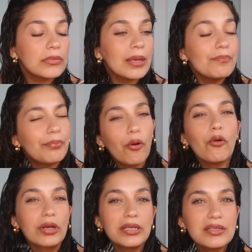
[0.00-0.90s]

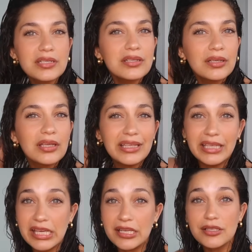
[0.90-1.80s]
important
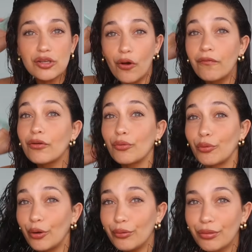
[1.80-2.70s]
years of
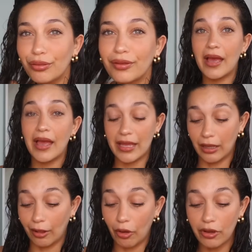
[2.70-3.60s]
growth
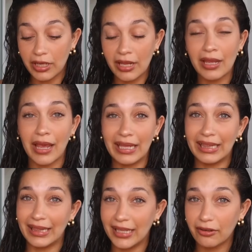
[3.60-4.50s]
and learning
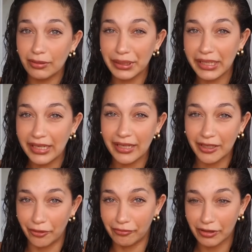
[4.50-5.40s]
and literally
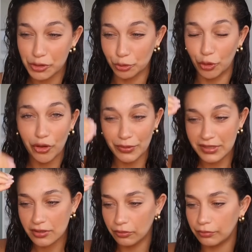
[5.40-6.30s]
your frontal lobe
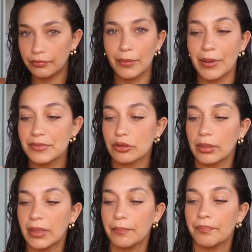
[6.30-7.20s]
is oh my mom's
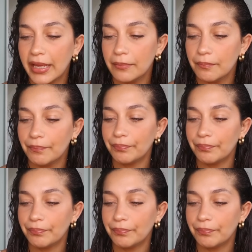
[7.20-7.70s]
calling me hey